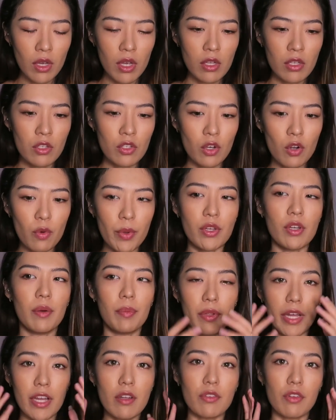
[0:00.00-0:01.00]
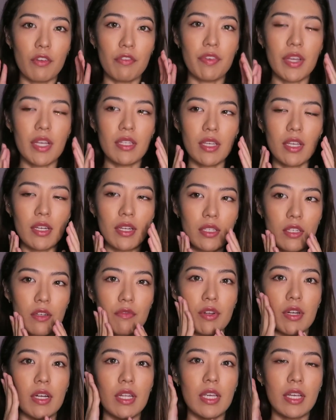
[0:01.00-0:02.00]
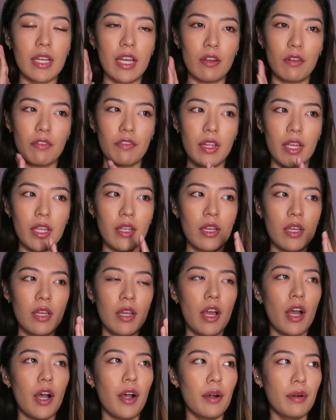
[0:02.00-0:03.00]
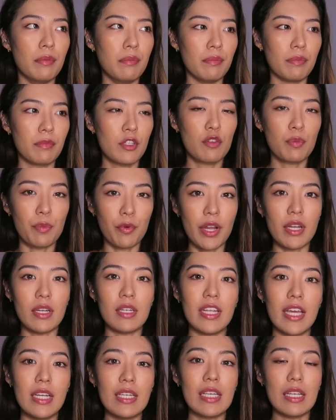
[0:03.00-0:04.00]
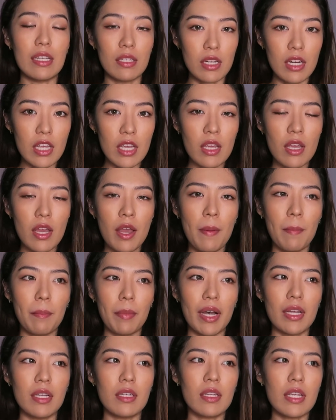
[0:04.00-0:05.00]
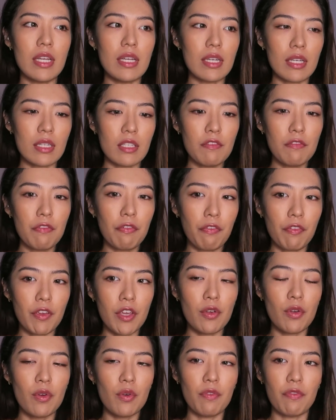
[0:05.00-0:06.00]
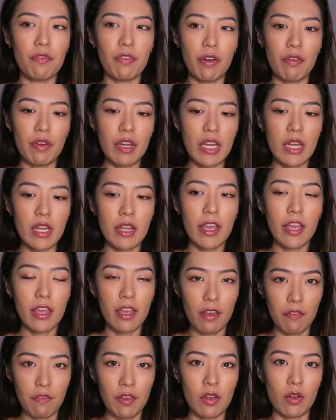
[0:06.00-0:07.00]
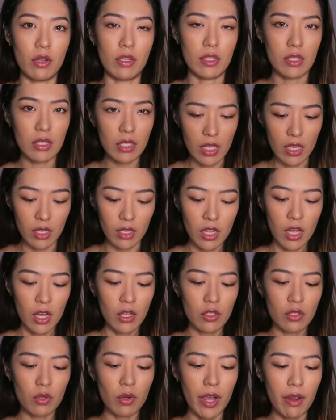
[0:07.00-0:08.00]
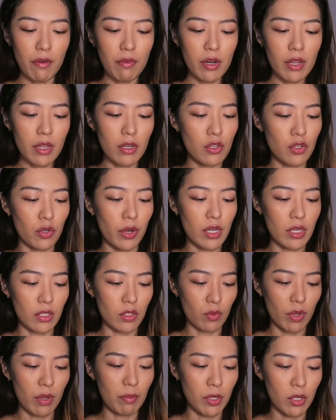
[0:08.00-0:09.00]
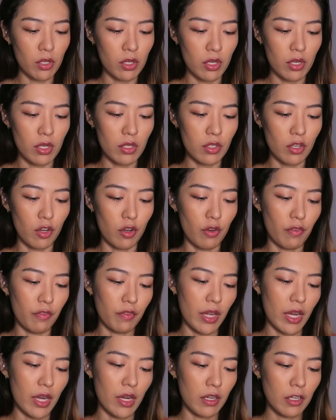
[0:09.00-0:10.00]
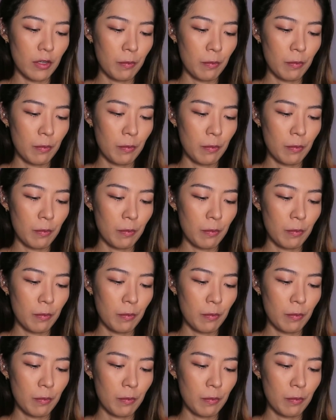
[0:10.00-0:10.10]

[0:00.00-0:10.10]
So when you apply onto your face, it doesn't really kind of like spread that easily, but it doesn't feel very heavy on the skin. So I really enjoy this one because of like